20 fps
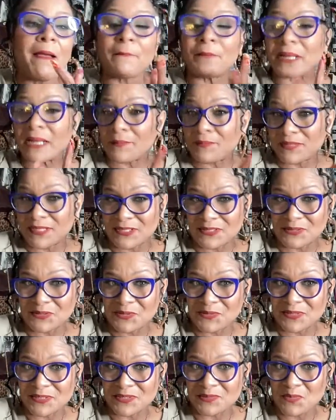But I plan on
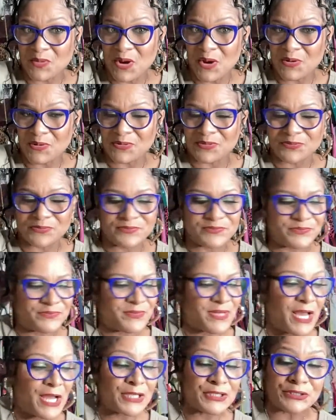going tomorrow.
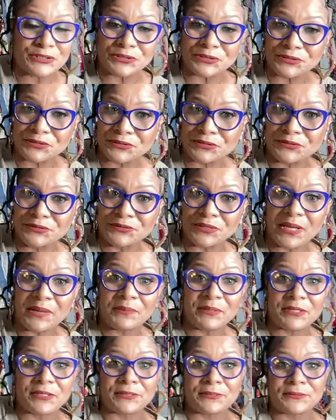I sure do. I
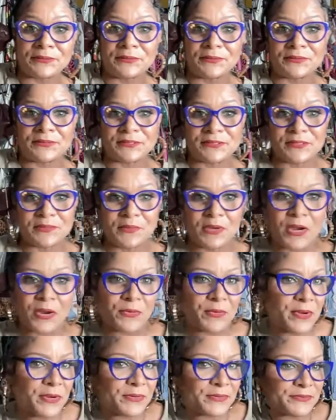plan on going
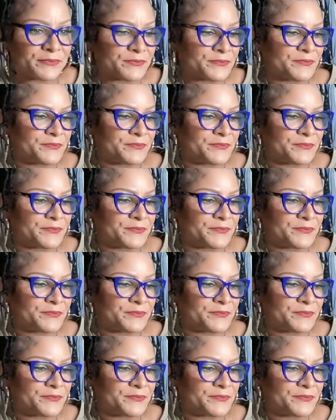tomorrow.